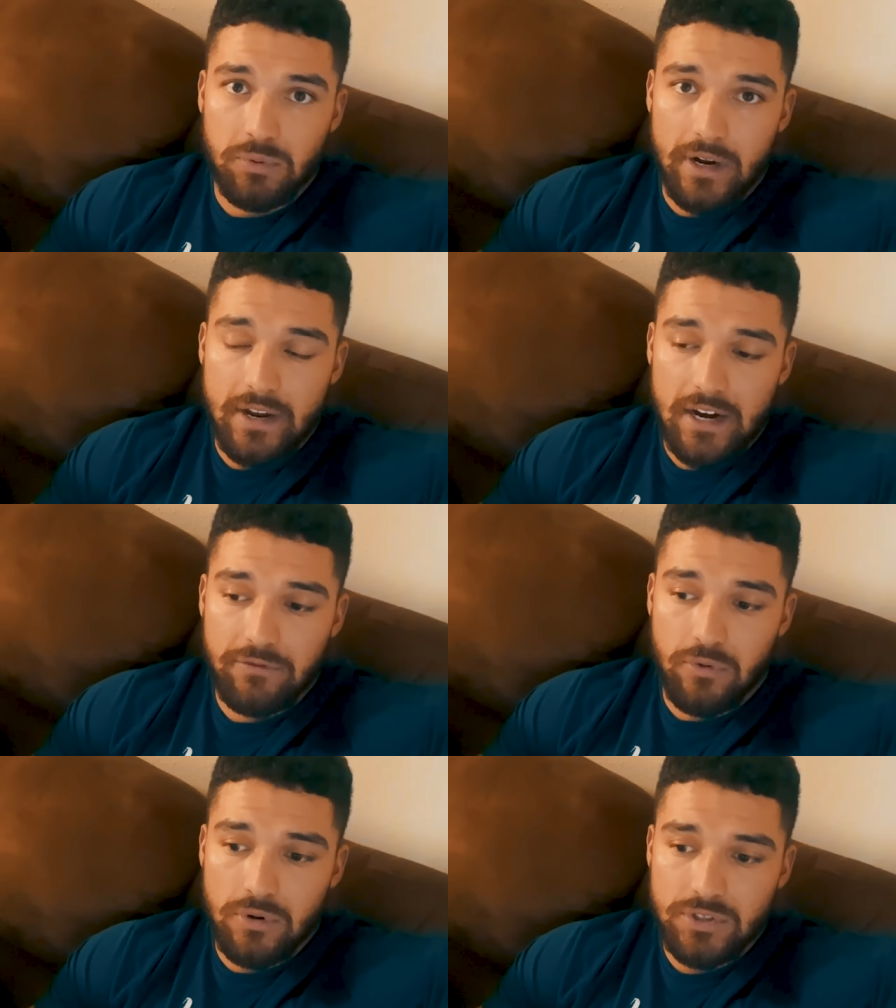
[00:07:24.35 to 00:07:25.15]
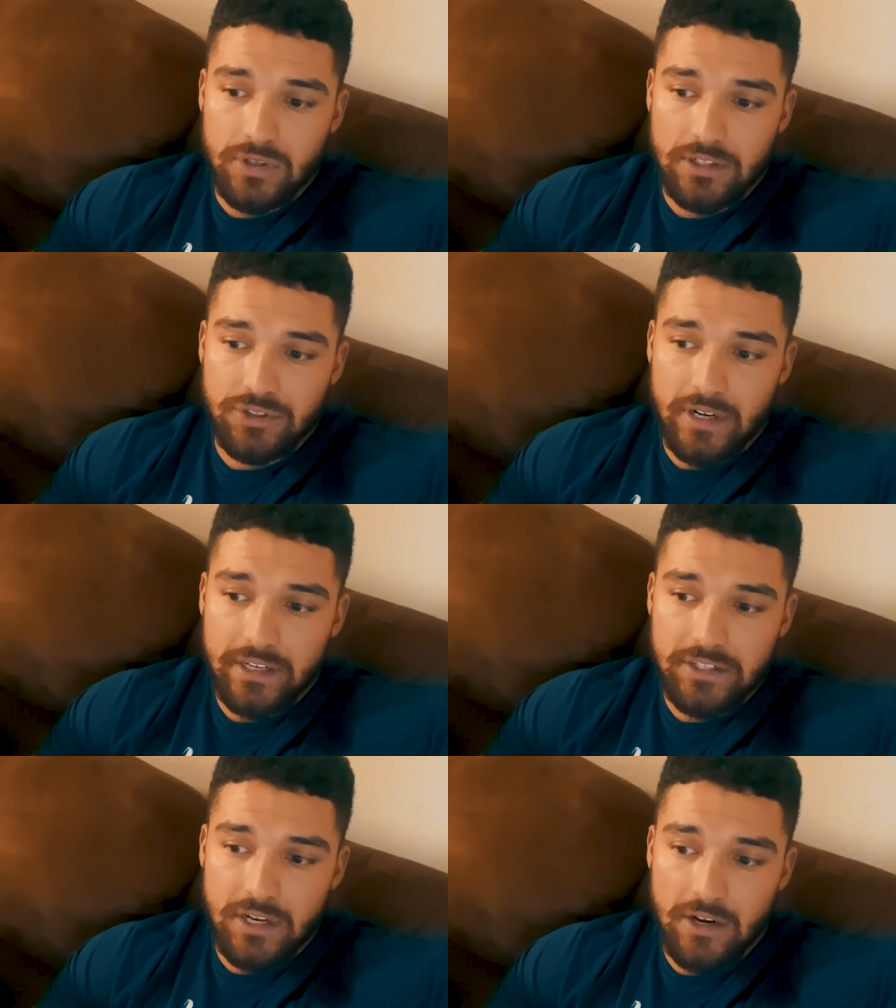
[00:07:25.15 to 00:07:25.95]
We're at 94, so let's try to
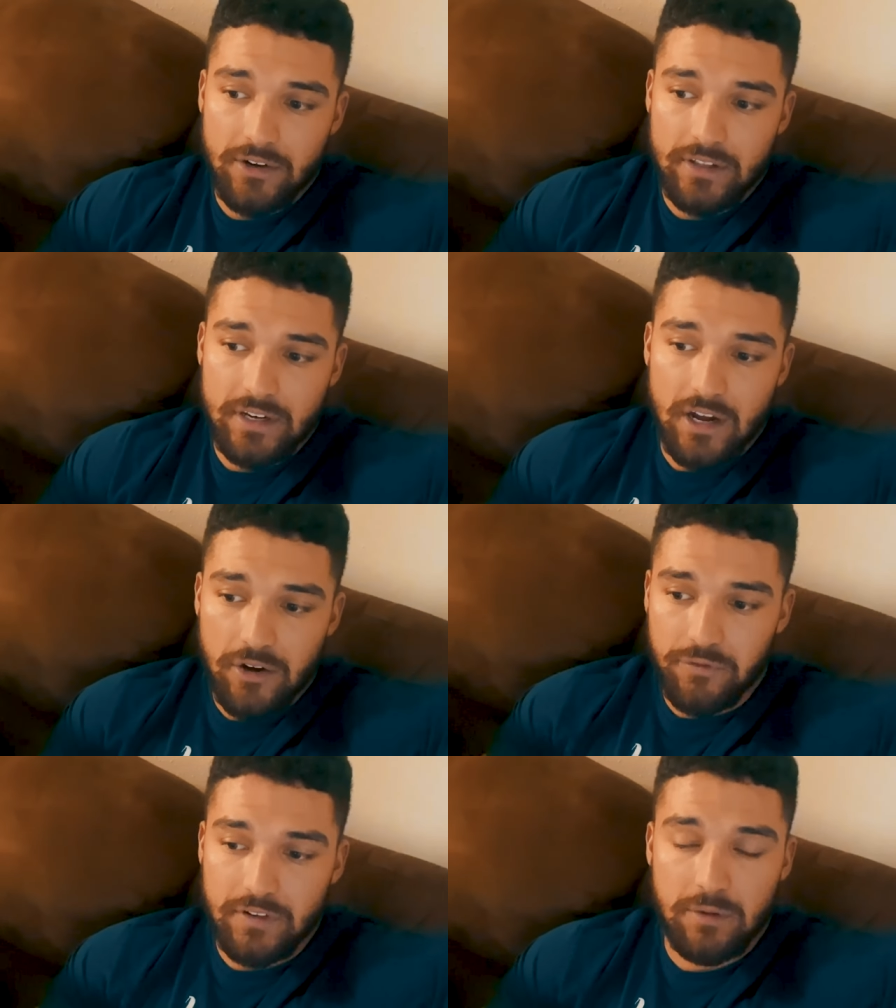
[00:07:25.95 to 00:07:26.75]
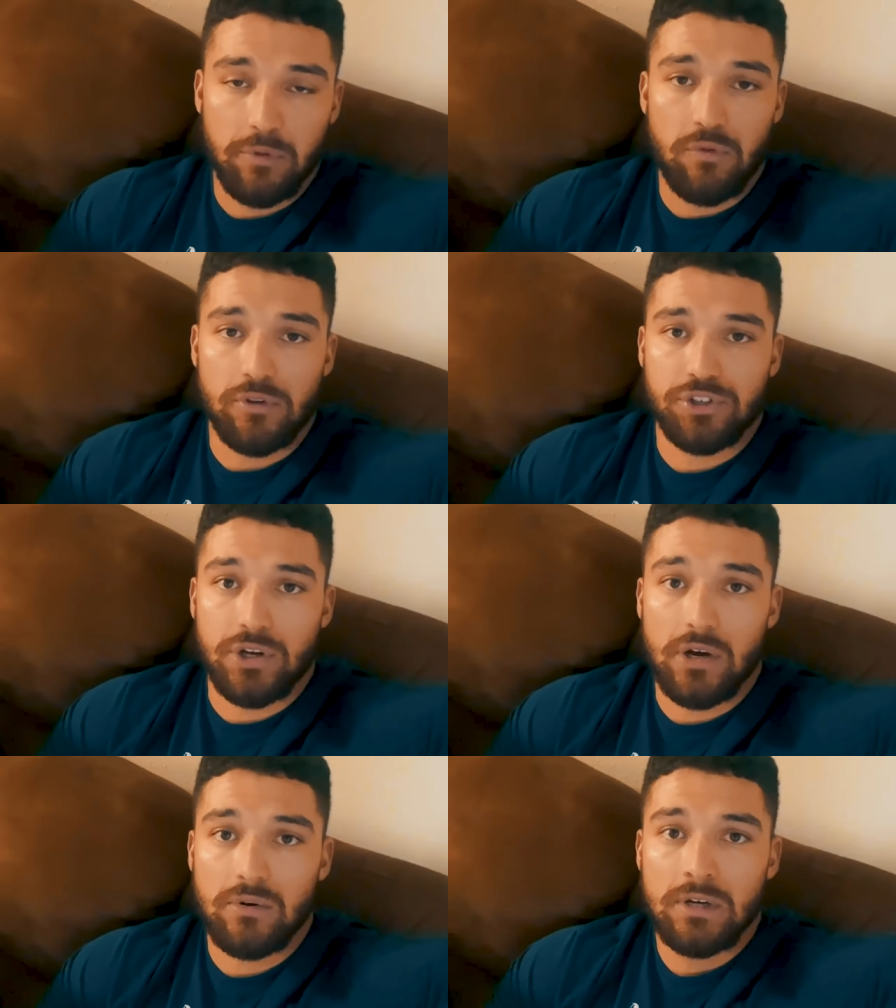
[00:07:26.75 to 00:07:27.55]
get to 100 and then 150 before the
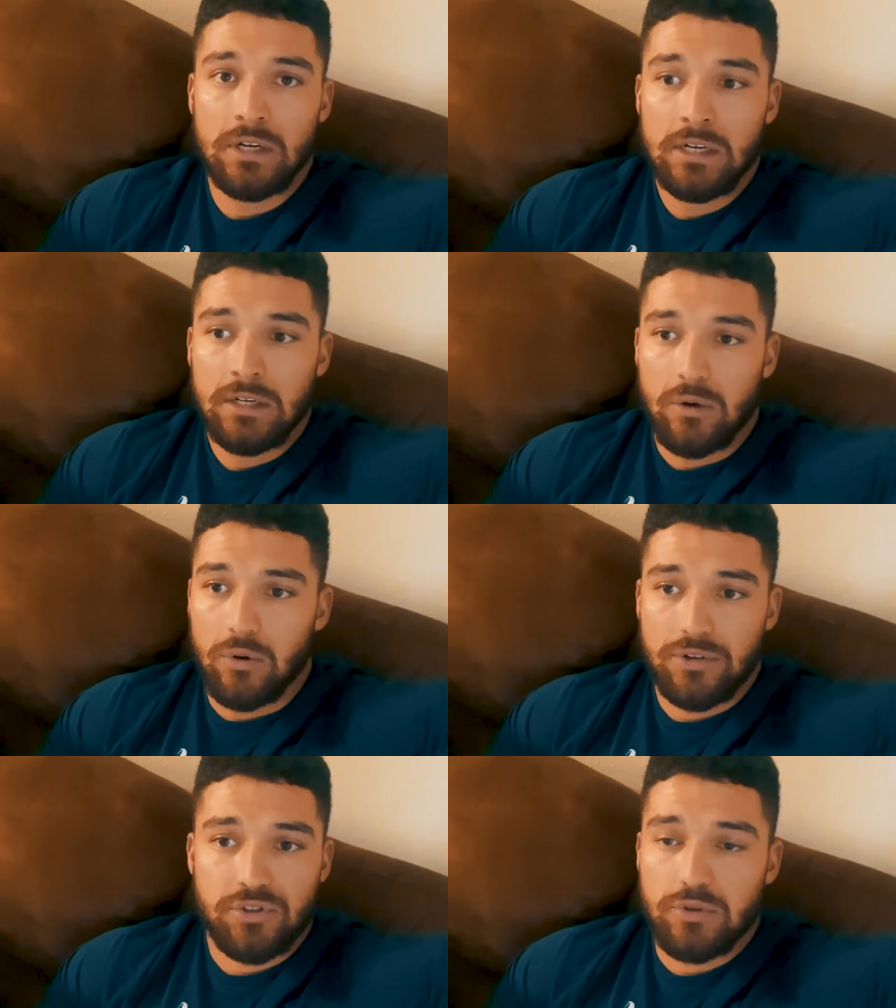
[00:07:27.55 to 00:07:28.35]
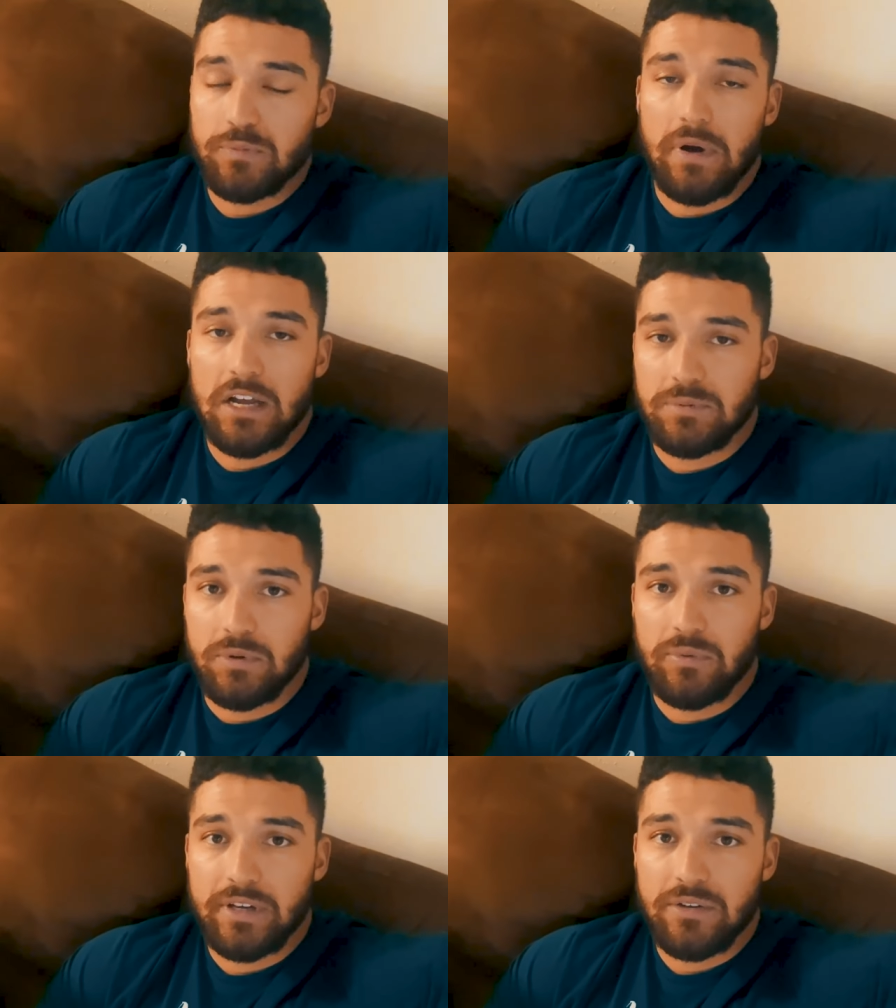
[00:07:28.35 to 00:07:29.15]
show or as soon as
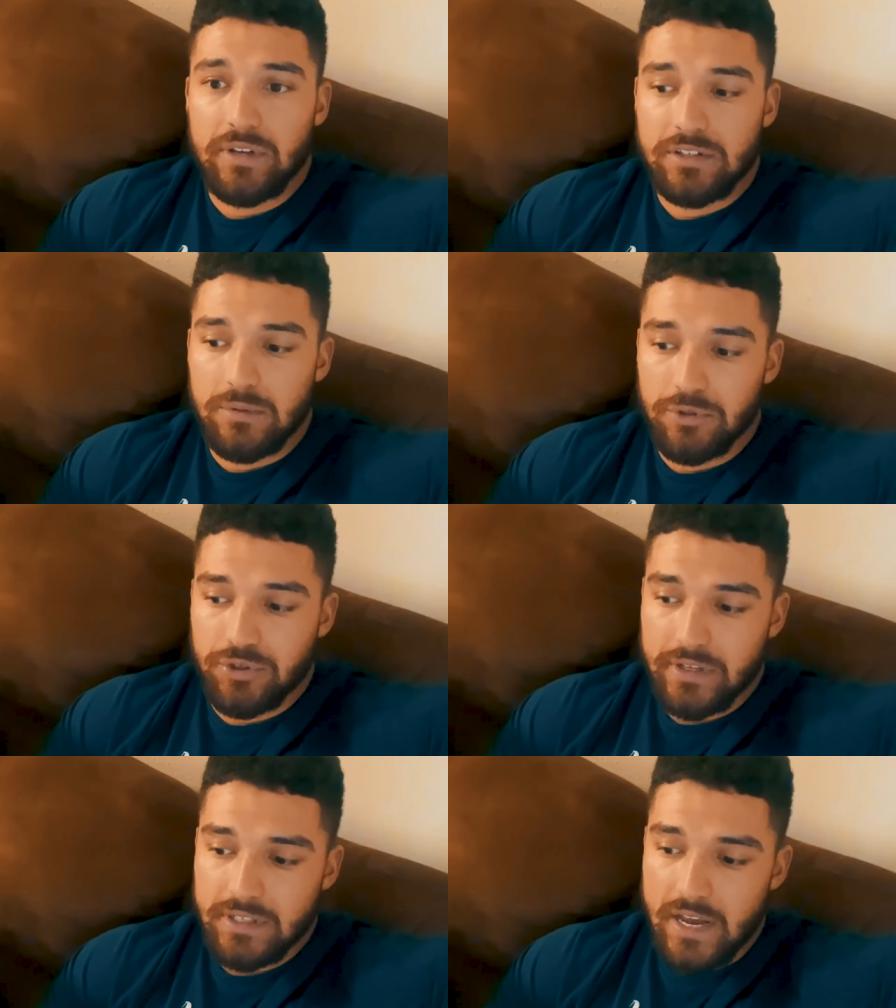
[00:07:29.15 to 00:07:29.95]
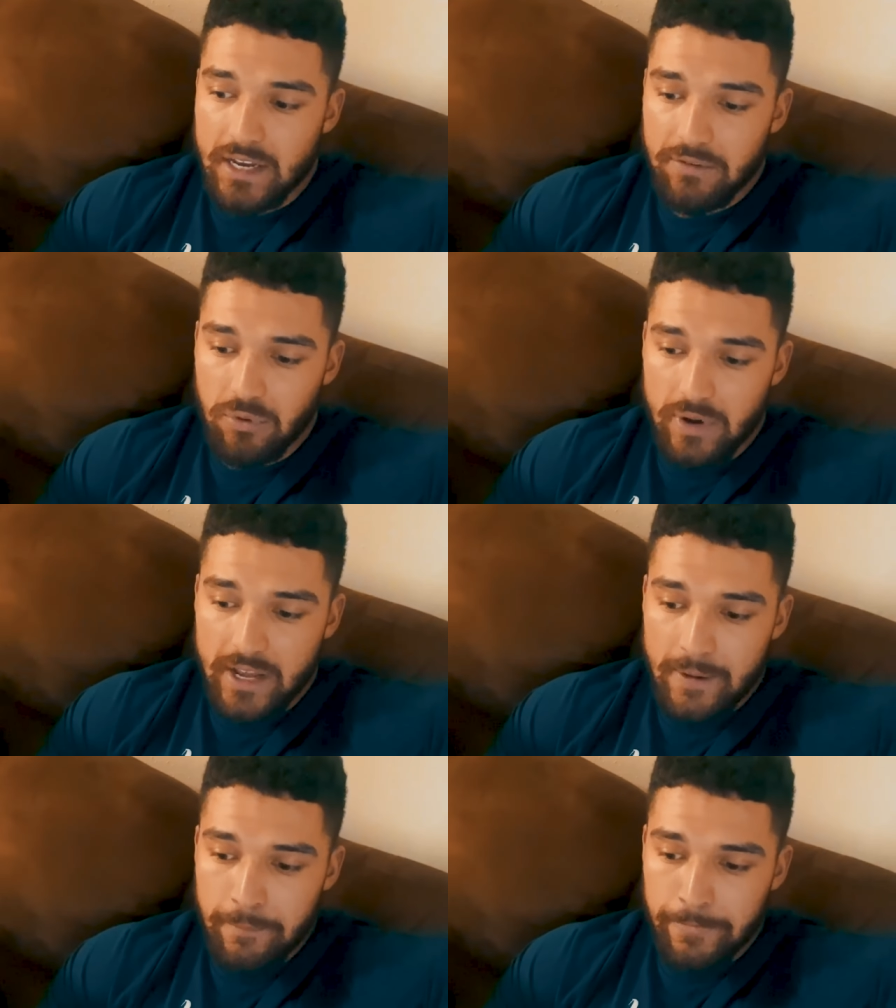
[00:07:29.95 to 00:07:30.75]
possible, and we can do that summer shred stack
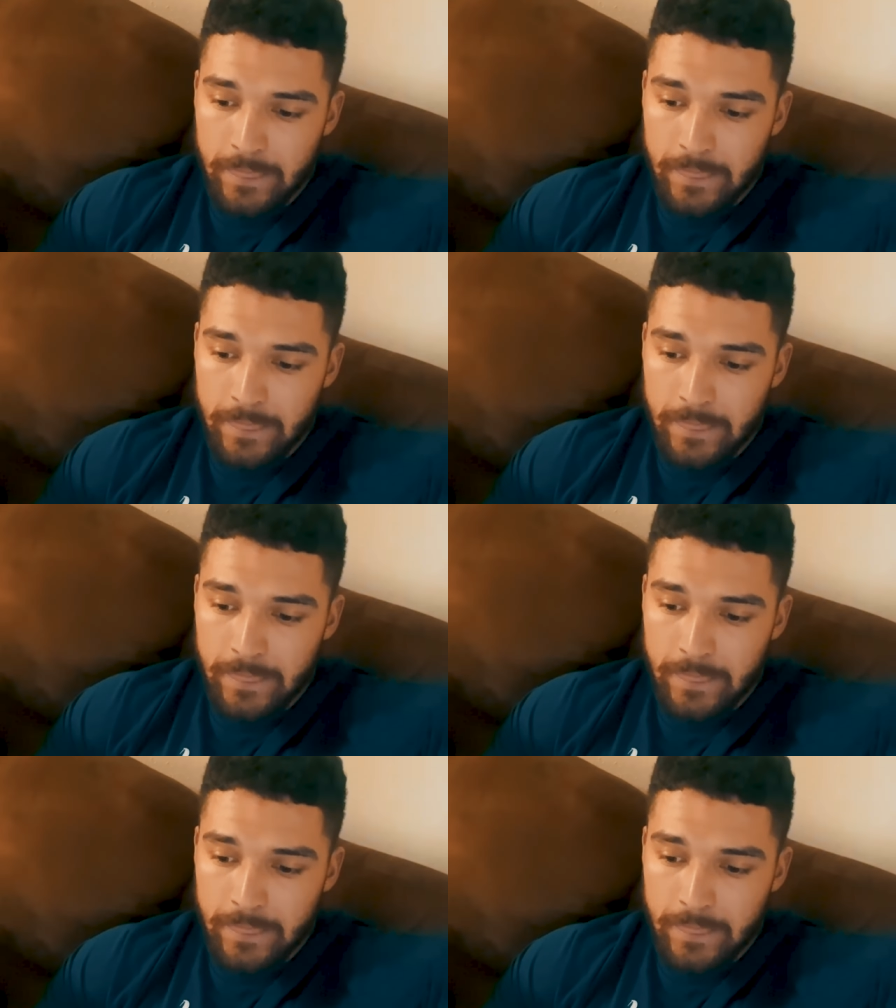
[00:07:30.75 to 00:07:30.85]
giveaway.